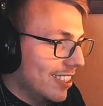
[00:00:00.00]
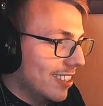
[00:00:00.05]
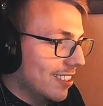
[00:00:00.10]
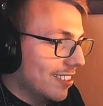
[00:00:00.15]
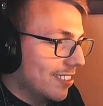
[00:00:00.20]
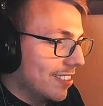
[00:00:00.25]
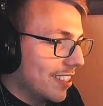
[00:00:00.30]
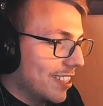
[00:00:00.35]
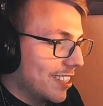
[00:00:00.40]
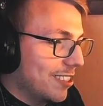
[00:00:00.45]
Yeah,
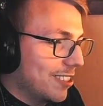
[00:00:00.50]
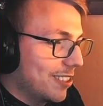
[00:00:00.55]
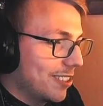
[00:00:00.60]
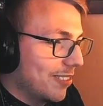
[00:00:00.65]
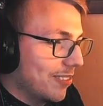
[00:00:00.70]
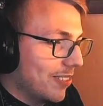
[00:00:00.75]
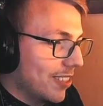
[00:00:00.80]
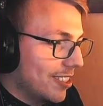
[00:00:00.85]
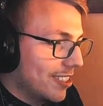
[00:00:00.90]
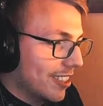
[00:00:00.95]
thank you so
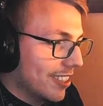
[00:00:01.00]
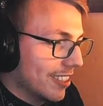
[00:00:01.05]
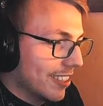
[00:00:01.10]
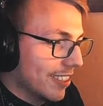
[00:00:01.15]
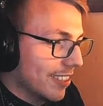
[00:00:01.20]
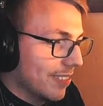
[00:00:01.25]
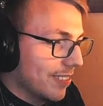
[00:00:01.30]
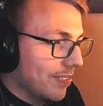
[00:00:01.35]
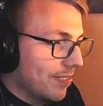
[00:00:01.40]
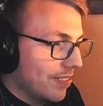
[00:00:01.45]
much, and
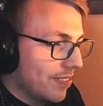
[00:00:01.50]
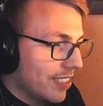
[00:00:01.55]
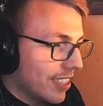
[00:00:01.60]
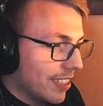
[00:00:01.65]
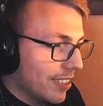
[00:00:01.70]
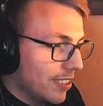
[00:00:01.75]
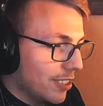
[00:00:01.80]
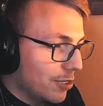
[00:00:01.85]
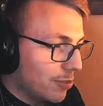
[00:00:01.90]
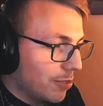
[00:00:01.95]

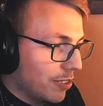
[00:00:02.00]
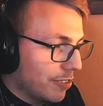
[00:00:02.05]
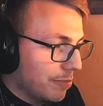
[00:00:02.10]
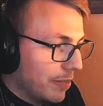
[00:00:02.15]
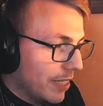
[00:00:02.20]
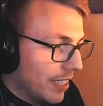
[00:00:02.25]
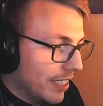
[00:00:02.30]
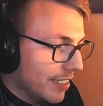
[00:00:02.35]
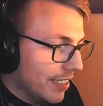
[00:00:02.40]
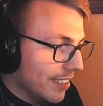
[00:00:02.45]
yeah, he's one of
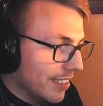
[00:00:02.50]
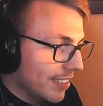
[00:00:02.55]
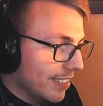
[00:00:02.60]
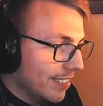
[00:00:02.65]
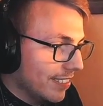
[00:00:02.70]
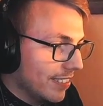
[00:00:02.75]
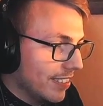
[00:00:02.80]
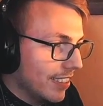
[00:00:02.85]
my